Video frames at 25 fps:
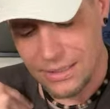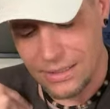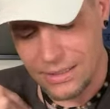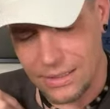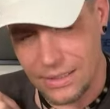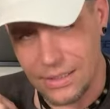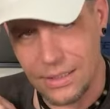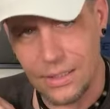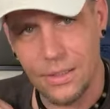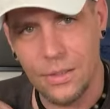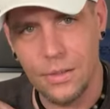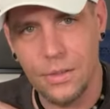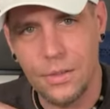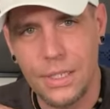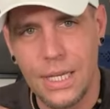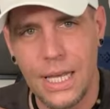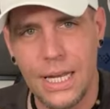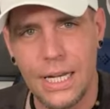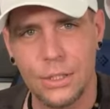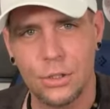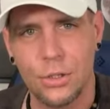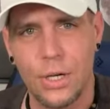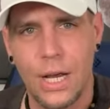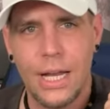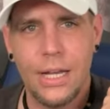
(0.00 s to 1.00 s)
You know, they're
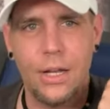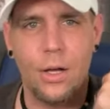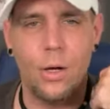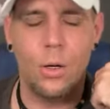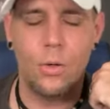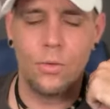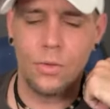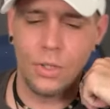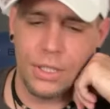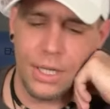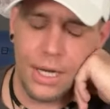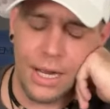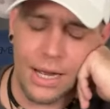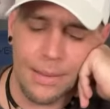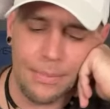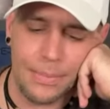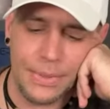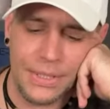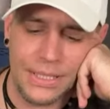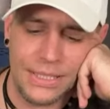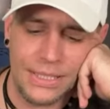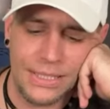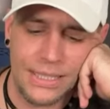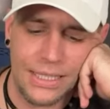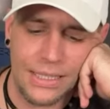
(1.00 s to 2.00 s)
kind of trying to
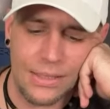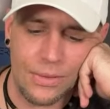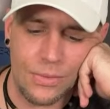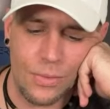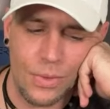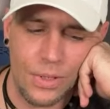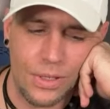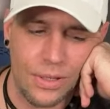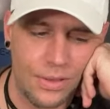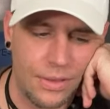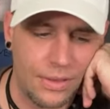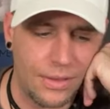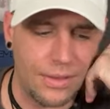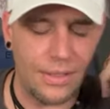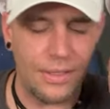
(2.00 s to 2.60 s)
overcompensate with